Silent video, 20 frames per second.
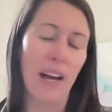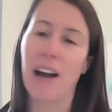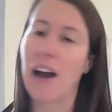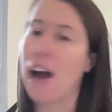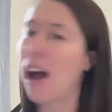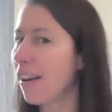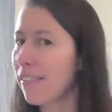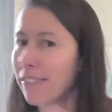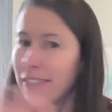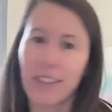
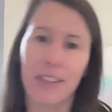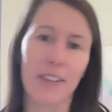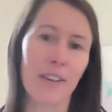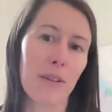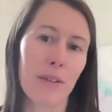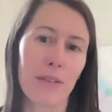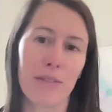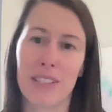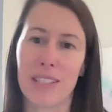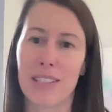I've done
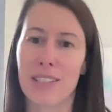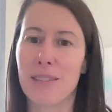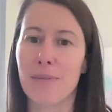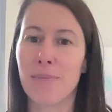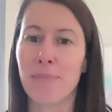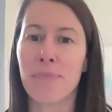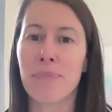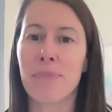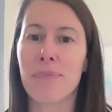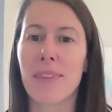all of this.
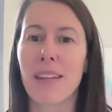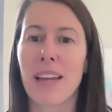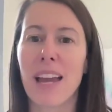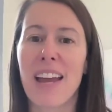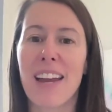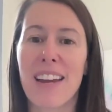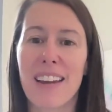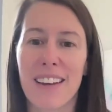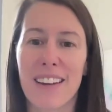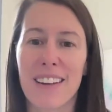
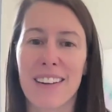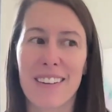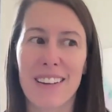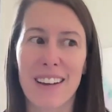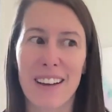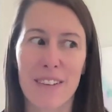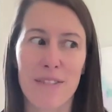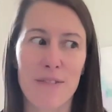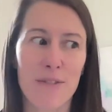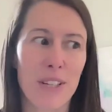And
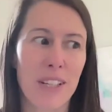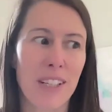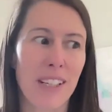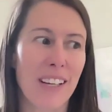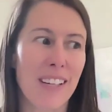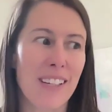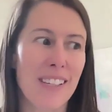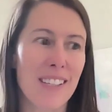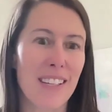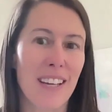I've
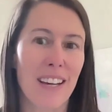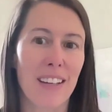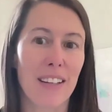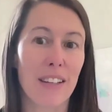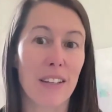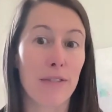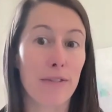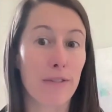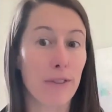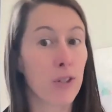realized
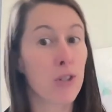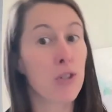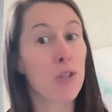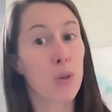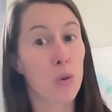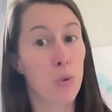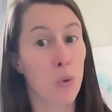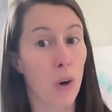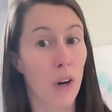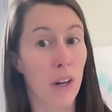that first
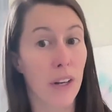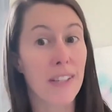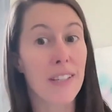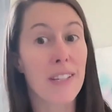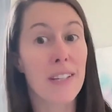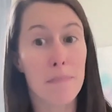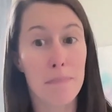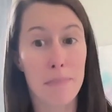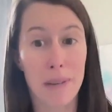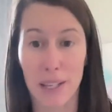
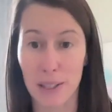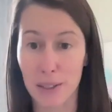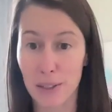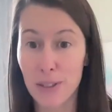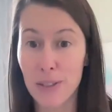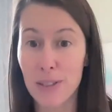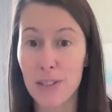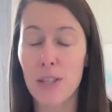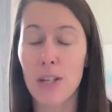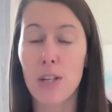quality
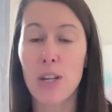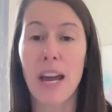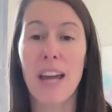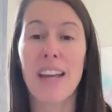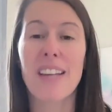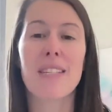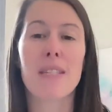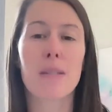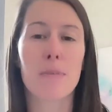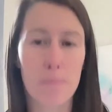matters,
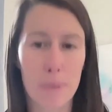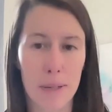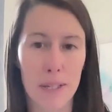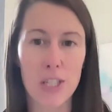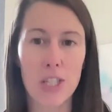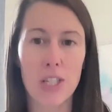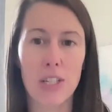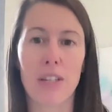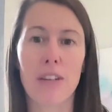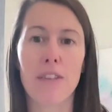
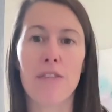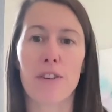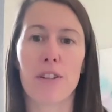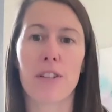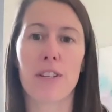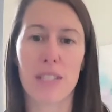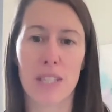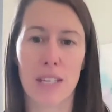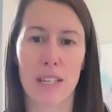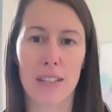especially for
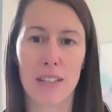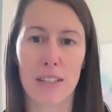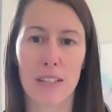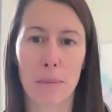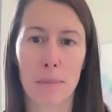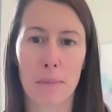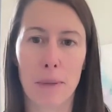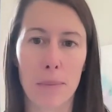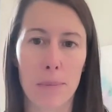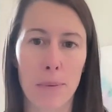the
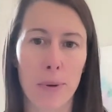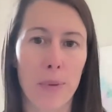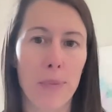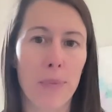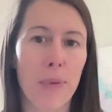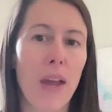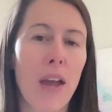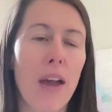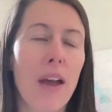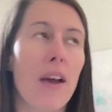synthetic paper.
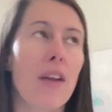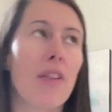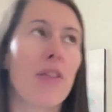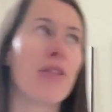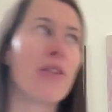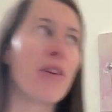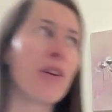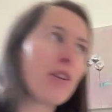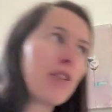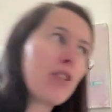
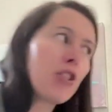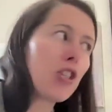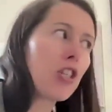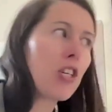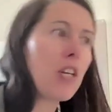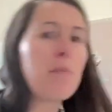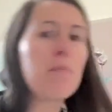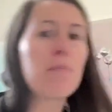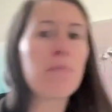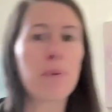The
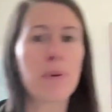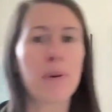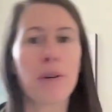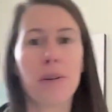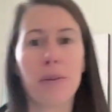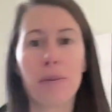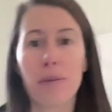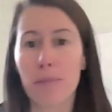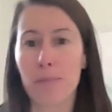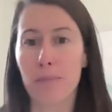cheap
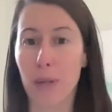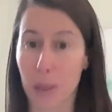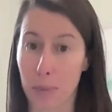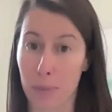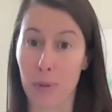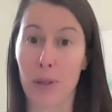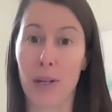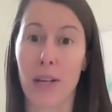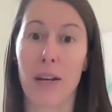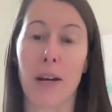
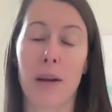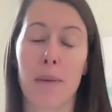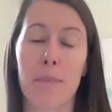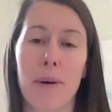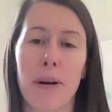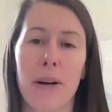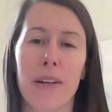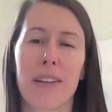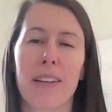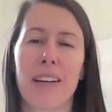paper that I
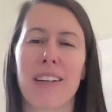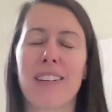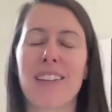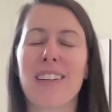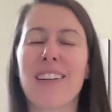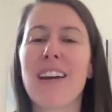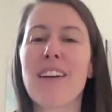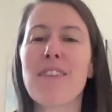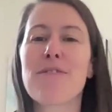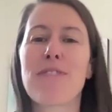bought, I
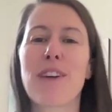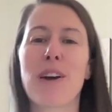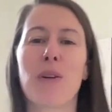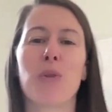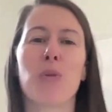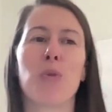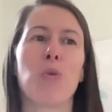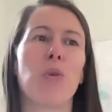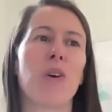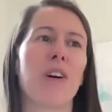think I
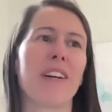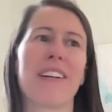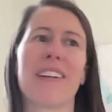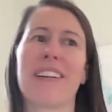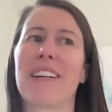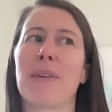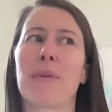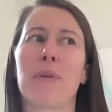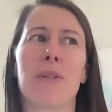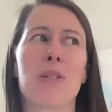found one
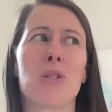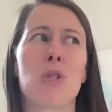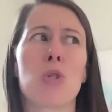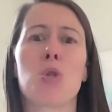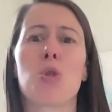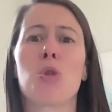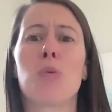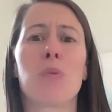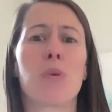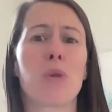that was
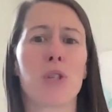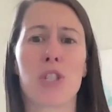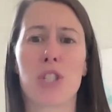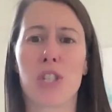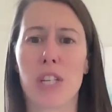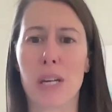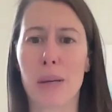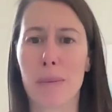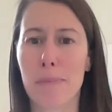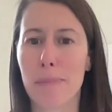super
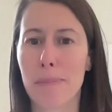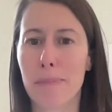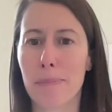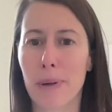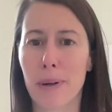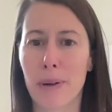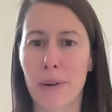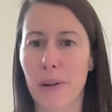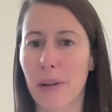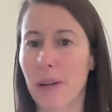cheap
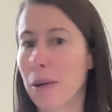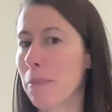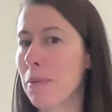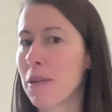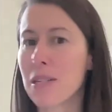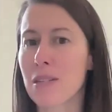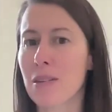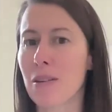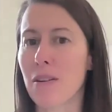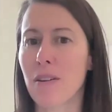on
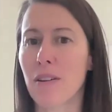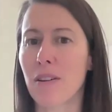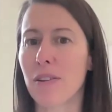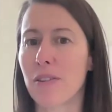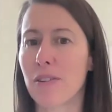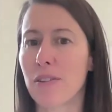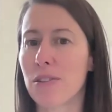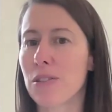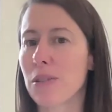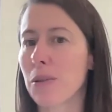Amazon
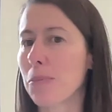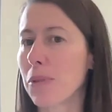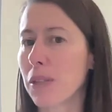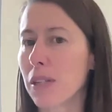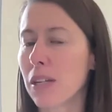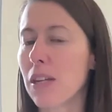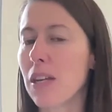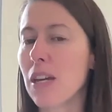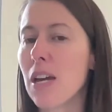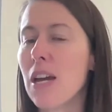or
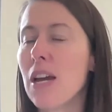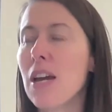something.